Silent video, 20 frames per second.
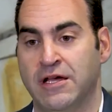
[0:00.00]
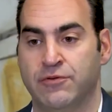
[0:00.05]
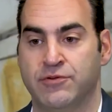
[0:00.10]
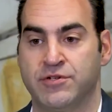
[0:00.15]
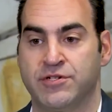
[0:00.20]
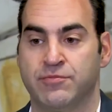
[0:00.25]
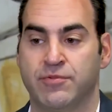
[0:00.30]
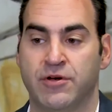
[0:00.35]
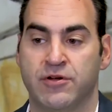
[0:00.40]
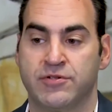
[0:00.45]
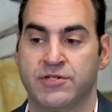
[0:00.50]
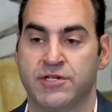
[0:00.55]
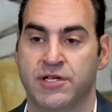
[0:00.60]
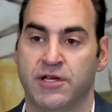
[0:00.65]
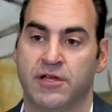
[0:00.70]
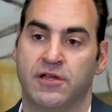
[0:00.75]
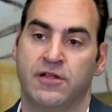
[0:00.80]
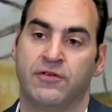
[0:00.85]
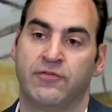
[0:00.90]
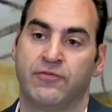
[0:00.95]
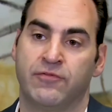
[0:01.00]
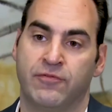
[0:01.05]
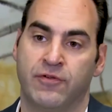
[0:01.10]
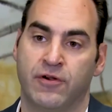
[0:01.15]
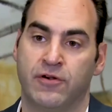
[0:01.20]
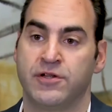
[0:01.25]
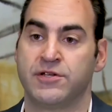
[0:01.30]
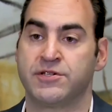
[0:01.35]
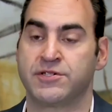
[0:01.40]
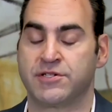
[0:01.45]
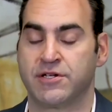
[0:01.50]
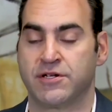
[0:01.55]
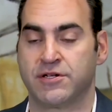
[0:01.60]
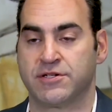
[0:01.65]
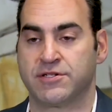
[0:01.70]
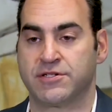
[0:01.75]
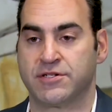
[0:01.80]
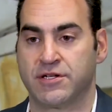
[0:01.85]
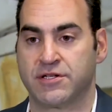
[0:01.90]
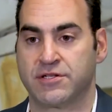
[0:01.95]
it was about taking various data
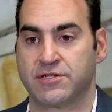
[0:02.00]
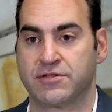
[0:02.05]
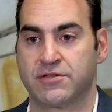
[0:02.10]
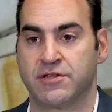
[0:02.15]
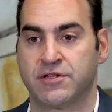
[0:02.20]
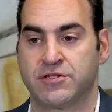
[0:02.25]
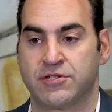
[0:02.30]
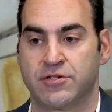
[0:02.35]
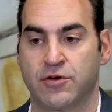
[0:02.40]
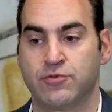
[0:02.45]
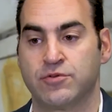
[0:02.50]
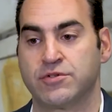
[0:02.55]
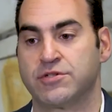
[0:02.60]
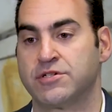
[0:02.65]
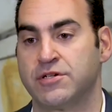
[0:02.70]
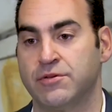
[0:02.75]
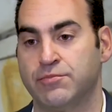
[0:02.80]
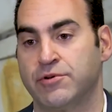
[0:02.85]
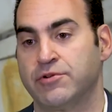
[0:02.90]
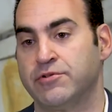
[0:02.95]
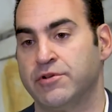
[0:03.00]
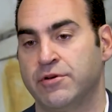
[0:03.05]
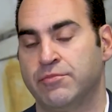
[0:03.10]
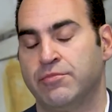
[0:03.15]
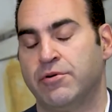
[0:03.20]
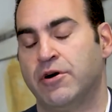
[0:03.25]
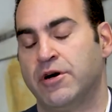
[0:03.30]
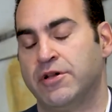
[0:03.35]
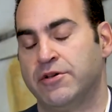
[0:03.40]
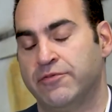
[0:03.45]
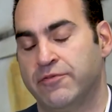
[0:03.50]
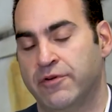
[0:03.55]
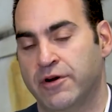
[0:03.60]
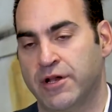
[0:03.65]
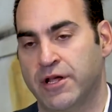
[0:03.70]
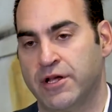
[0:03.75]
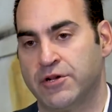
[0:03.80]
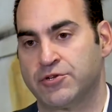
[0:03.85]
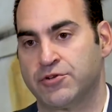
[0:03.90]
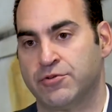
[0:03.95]
sets that don't typically apply to
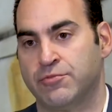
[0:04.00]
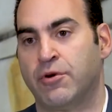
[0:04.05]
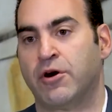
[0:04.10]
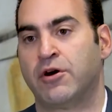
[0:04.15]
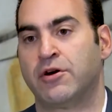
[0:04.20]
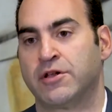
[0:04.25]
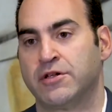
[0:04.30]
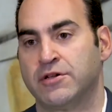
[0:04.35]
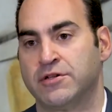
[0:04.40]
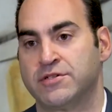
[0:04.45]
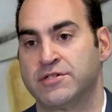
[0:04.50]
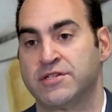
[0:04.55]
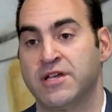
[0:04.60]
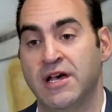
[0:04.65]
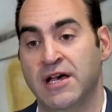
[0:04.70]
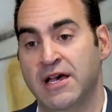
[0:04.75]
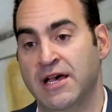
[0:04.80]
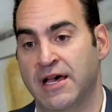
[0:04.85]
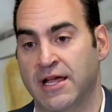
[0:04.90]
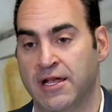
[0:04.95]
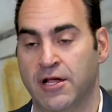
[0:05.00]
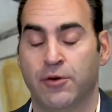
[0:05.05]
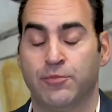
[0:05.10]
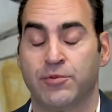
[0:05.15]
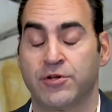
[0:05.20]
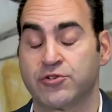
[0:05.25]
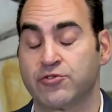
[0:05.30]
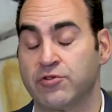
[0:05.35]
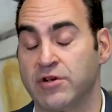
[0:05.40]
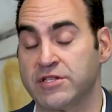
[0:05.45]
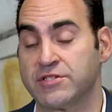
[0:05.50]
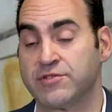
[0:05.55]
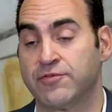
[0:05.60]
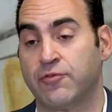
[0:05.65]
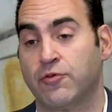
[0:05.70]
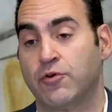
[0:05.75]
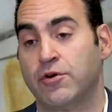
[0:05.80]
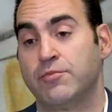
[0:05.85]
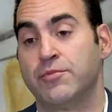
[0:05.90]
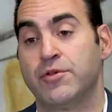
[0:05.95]
financial markets and helping
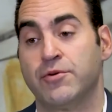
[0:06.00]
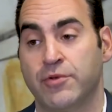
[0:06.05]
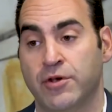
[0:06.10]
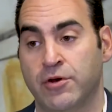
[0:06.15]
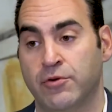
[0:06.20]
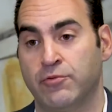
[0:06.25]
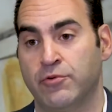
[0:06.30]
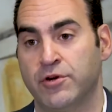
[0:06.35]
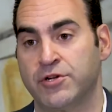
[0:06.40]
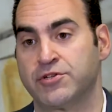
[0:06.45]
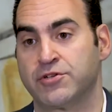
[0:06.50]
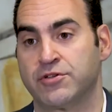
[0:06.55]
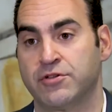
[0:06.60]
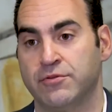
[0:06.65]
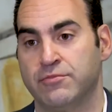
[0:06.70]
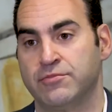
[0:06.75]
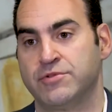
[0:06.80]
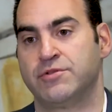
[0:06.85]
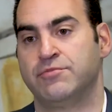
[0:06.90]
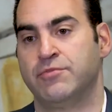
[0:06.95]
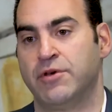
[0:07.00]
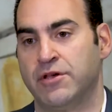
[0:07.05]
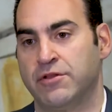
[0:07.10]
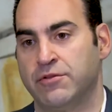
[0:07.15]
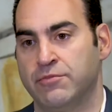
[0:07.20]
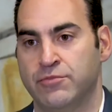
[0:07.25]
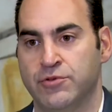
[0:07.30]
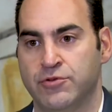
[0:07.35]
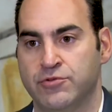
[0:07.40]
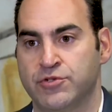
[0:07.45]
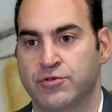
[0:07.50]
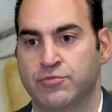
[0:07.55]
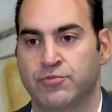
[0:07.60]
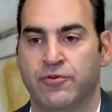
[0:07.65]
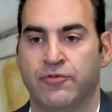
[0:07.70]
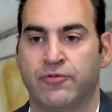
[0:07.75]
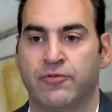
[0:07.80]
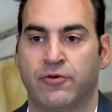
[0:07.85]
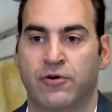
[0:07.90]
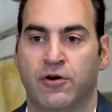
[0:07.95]
transform them and enrich them to make them
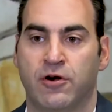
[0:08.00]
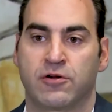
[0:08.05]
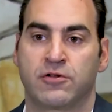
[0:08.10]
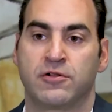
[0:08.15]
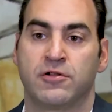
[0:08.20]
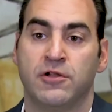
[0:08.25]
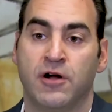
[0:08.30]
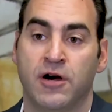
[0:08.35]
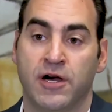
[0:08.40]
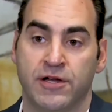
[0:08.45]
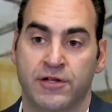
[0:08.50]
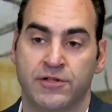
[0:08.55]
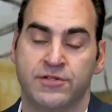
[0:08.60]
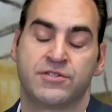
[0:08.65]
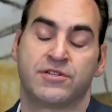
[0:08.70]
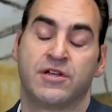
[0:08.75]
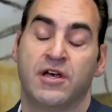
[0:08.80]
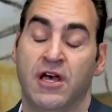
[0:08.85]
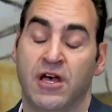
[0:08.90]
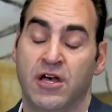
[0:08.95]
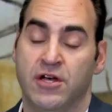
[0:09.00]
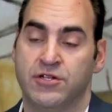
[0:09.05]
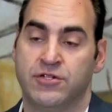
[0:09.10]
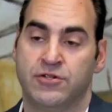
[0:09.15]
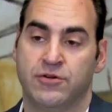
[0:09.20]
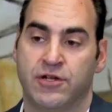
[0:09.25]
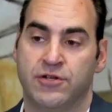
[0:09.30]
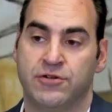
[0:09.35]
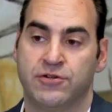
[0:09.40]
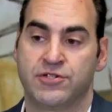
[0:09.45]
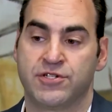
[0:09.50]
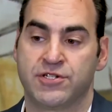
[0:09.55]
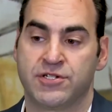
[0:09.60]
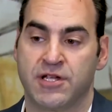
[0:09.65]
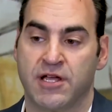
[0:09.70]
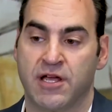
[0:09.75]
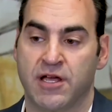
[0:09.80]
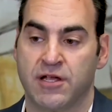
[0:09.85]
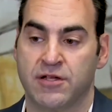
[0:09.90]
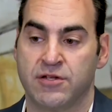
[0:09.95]
usable for our clients to
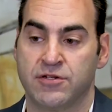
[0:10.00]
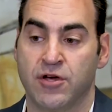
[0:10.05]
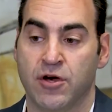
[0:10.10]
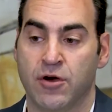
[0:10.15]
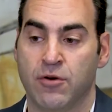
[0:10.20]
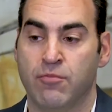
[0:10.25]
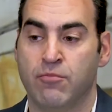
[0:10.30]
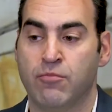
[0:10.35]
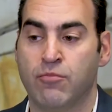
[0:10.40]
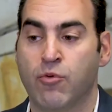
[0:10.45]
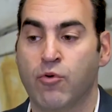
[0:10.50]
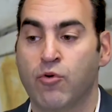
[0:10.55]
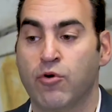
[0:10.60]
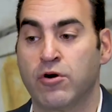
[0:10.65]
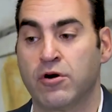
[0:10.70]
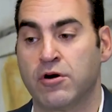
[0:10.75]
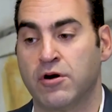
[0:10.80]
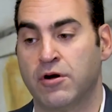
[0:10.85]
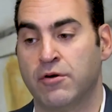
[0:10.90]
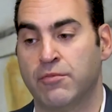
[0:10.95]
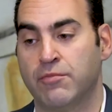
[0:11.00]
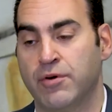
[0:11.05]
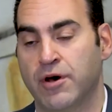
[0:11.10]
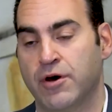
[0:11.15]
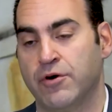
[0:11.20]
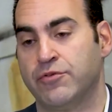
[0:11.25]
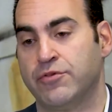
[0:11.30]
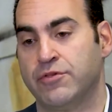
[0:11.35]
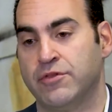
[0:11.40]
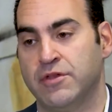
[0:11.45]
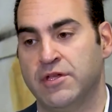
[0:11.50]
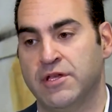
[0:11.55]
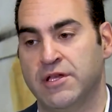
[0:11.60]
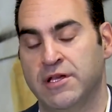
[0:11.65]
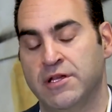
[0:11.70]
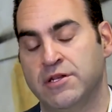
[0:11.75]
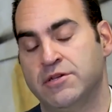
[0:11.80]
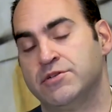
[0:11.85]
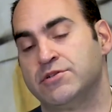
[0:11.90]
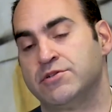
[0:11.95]
understand more about the
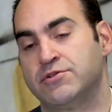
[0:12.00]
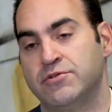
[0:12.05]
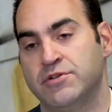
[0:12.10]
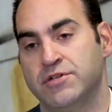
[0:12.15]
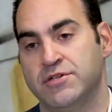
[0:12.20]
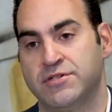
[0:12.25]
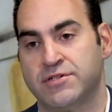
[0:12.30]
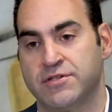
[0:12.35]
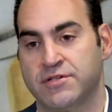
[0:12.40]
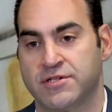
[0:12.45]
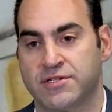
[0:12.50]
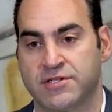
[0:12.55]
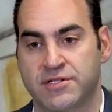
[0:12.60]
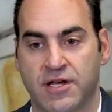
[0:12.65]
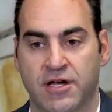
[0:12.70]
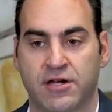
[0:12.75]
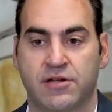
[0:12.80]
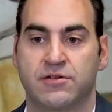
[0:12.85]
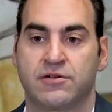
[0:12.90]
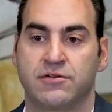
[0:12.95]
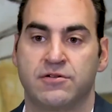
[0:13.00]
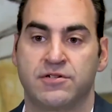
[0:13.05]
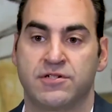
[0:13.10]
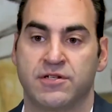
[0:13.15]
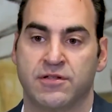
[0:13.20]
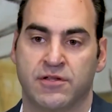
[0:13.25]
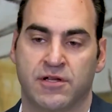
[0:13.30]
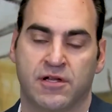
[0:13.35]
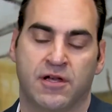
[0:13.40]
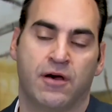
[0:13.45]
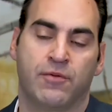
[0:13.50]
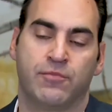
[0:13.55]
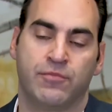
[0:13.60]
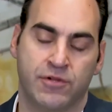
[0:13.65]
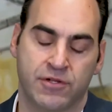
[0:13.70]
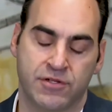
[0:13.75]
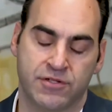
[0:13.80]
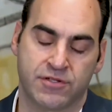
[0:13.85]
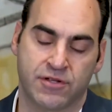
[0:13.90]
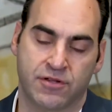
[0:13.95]
industries, the sectors, and the
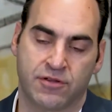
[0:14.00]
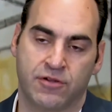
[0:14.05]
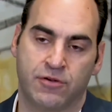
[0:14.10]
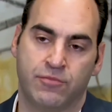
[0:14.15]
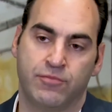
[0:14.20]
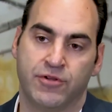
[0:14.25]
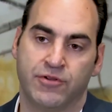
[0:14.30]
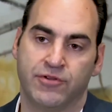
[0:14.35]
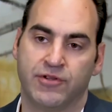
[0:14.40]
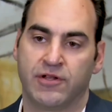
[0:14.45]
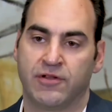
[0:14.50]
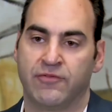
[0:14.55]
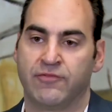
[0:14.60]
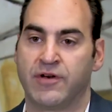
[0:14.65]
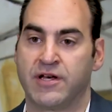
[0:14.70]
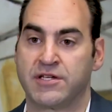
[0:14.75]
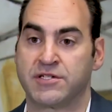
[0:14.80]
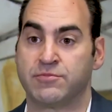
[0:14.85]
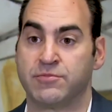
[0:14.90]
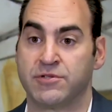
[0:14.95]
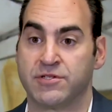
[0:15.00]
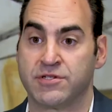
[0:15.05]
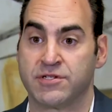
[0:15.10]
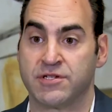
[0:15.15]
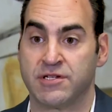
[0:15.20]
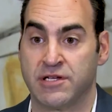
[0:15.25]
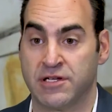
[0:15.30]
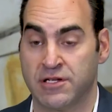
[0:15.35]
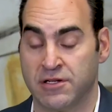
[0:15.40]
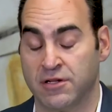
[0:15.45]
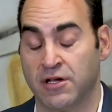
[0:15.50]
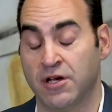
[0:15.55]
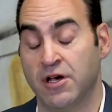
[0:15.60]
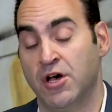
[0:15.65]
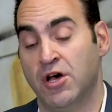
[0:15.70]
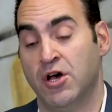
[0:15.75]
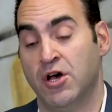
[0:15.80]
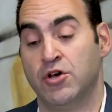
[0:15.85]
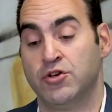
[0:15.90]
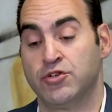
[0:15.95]
companies that they're building investments in.
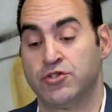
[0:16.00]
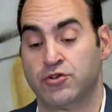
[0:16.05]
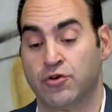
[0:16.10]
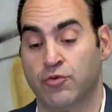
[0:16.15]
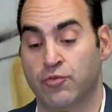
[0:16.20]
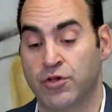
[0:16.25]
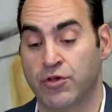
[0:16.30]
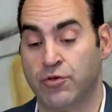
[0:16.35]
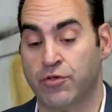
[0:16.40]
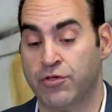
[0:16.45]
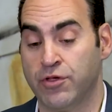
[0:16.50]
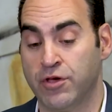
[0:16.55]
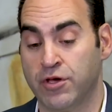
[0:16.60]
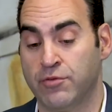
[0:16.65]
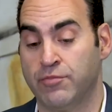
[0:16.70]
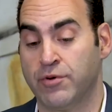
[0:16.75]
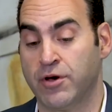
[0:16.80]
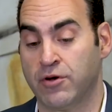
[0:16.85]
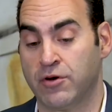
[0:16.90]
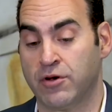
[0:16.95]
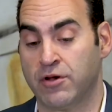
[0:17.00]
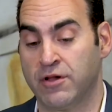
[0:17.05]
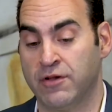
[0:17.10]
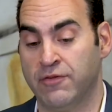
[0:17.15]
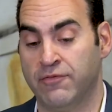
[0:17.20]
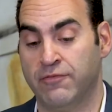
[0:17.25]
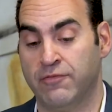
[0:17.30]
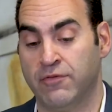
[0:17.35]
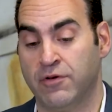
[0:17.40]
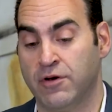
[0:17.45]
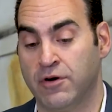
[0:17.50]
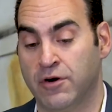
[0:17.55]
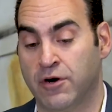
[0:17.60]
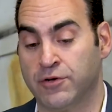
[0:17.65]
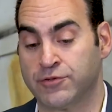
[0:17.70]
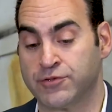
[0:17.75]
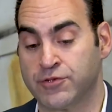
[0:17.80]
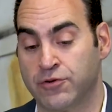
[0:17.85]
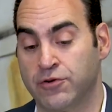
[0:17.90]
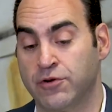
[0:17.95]
So when you think about
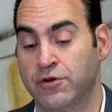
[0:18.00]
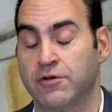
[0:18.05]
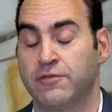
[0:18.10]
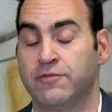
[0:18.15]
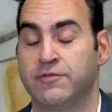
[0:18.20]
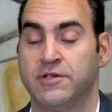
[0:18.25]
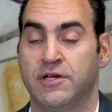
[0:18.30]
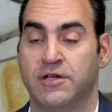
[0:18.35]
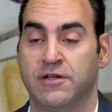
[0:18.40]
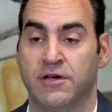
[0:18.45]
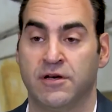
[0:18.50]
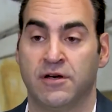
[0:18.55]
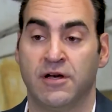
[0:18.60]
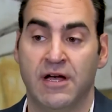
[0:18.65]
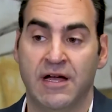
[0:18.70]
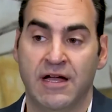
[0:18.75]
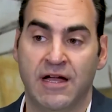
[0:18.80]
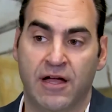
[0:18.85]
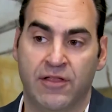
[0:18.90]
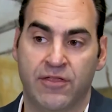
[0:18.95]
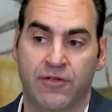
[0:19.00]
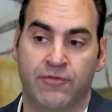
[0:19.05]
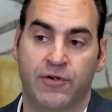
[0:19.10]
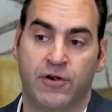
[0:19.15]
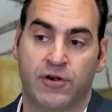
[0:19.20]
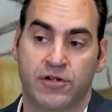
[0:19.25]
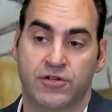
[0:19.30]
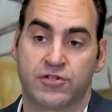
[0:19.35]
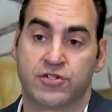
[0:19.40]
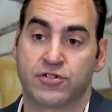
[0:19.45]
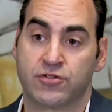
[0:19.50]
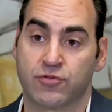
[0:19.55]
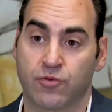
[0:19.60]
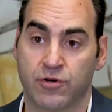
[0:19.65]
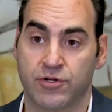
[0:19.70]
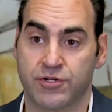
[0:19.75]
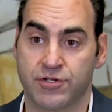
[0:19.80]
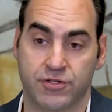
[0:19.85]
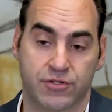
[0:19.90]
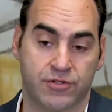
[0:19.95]
alternative data and the various
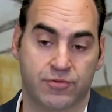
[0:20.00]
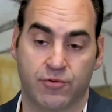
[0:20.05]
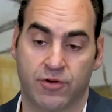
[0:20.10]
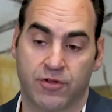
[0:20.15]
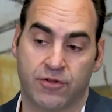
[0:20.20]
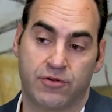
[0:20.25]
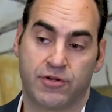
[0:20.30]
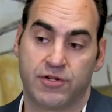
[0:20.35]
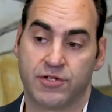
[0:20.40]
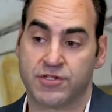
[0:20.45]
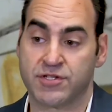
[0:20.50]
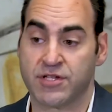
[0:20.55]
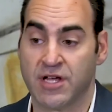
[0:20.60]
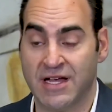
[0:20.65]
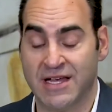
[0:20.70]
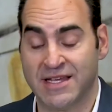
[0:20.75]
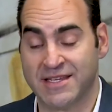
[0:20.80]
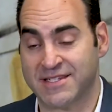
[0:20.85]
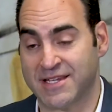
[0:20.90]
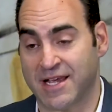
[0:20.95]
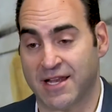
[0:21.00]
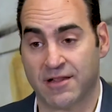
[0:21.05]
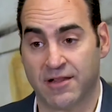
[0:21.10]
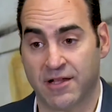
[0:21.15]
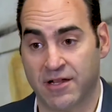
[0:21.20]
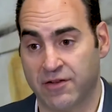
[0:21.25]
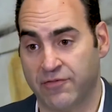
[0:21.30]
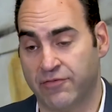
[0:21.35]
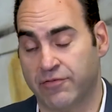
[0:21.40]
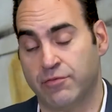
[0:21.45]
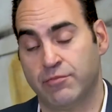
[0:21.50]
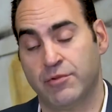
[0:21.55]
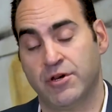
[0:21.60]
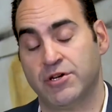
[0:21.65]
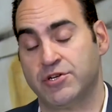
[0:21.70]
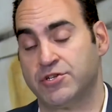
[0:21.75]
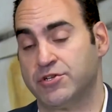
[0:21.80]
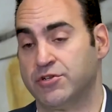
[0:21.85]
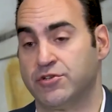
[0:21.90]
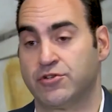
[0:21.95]
sources, whether it's satellite
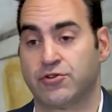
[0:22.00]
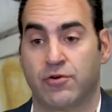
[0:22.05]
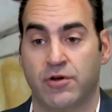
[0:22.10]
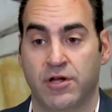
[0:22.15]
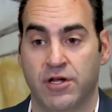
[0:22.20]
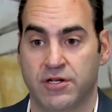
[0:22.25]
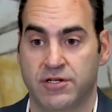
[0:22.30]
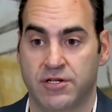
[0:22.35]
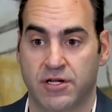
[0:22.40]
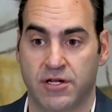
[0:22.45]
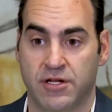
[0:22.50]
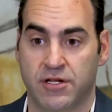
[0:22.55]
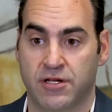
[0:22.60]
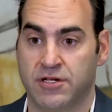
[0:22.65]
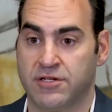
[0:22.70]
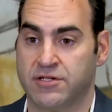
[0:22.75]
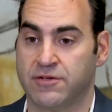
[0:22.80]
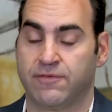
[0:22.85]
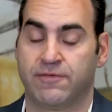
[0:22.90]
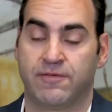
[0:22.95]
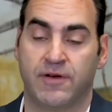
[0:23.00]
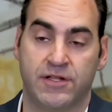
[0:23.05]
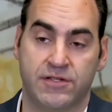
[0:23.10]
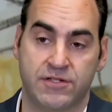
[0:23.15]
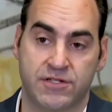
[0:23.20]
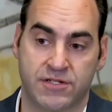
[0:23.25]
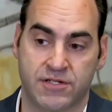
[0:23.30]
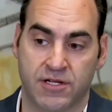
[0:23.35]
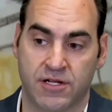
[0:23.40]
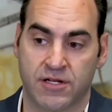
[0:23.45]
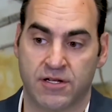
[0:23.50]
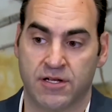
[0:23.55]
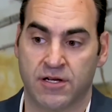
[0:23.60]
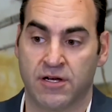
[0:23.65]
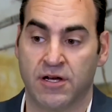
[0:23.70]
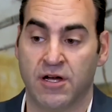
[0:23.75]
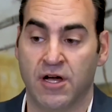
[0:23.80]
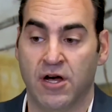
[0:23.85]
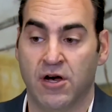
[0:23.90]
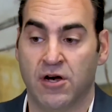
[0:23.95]
information, trade data, defense
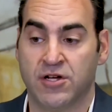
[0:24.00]
data,